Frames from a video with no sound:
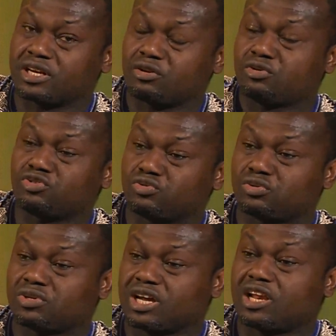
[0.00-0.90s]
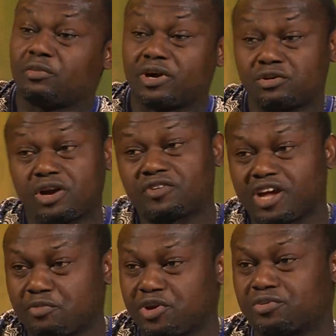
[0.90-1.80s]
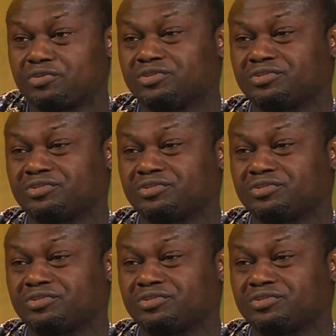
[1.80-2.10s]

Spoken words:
close to Calabar, you have Cameroon.